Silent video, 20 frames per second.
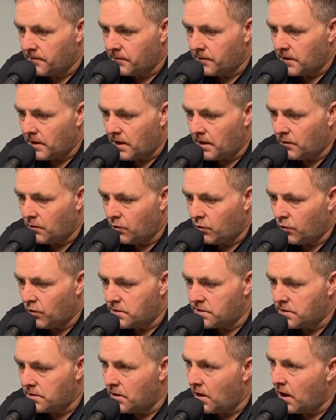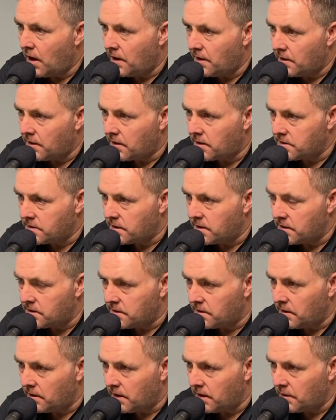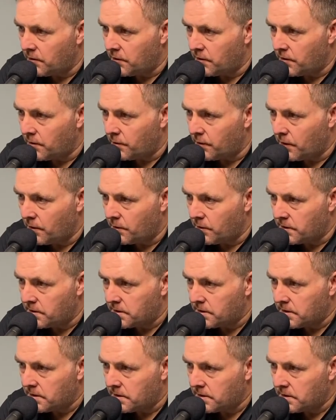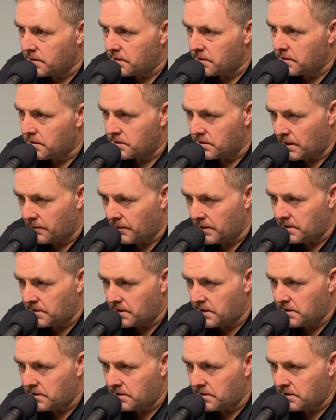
and what's not, because it doesn't align with your purpose. Does that make sense?